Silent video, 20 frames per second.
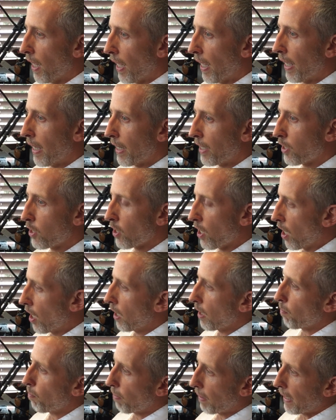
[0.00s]
and
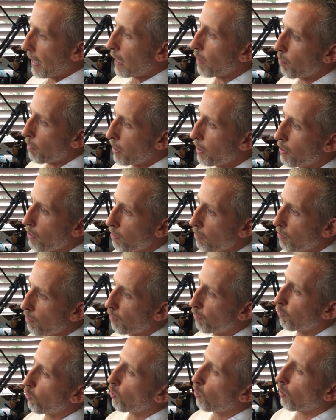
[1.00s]
I blame
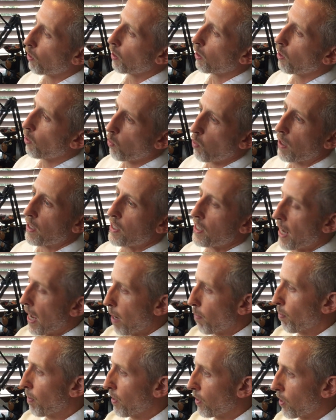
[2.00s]
you for what's
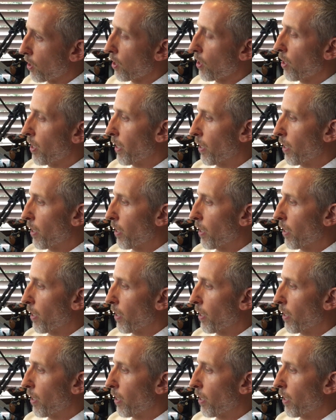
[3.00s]
happened